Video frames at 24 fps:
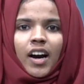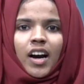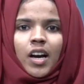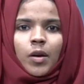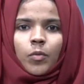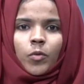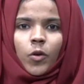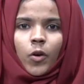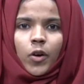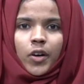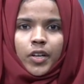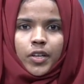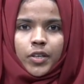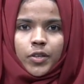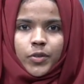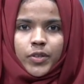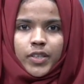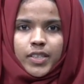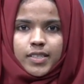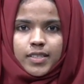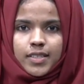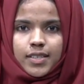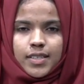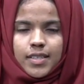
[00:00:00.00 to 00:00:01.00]
I am going to
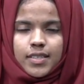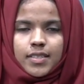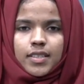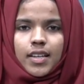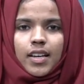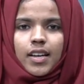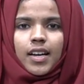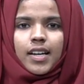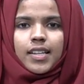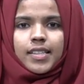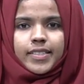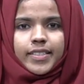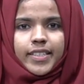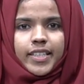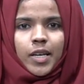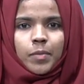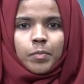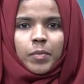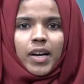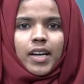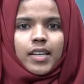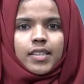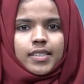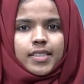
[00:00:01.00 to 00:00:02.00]
discuss
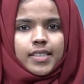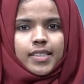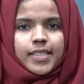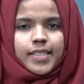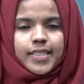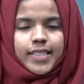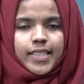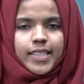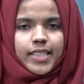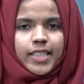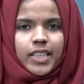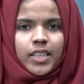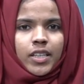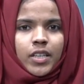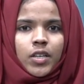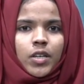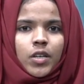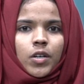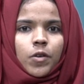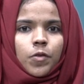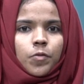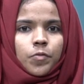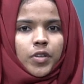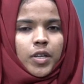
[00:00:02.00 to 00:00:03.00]
LCM and GCD
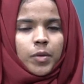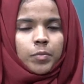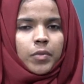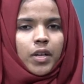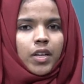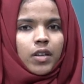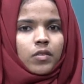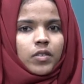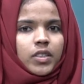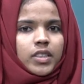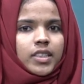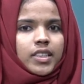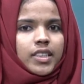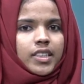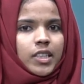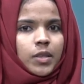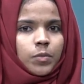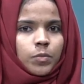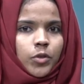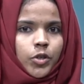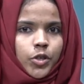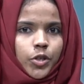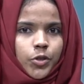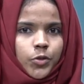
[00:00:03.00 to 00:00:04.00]
from our third
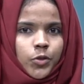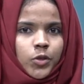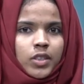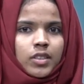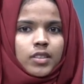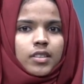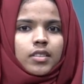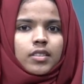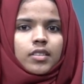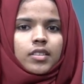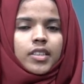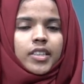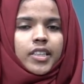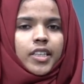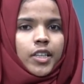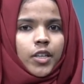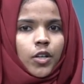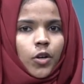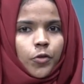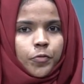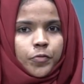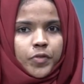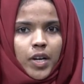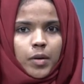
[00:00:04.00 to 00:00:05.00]
module, Theory
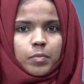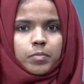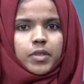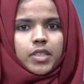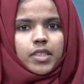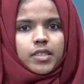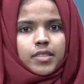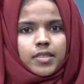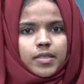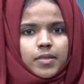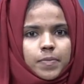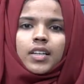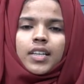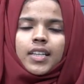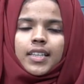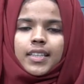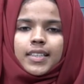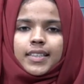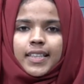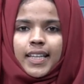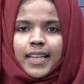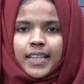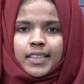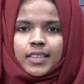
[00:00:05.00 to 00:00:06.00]
of Numbers.
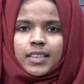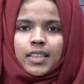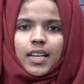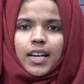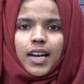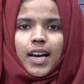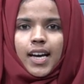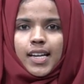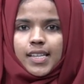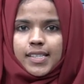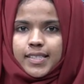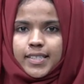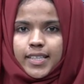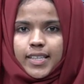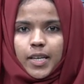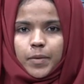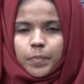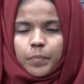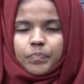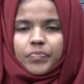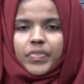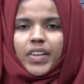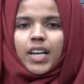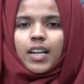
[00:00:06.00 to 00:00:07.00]
Then LCM,
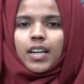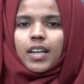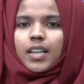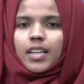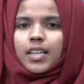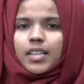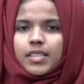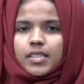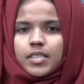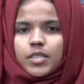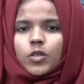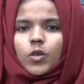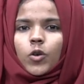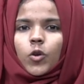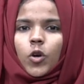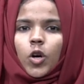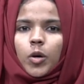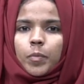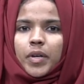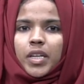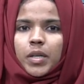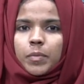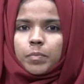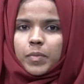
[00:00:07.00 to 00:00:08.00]
Least
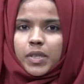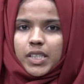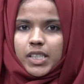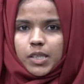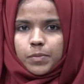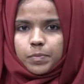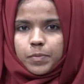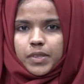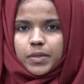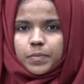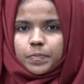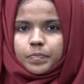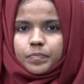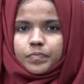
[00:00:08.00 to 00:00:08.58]
Common Multiple.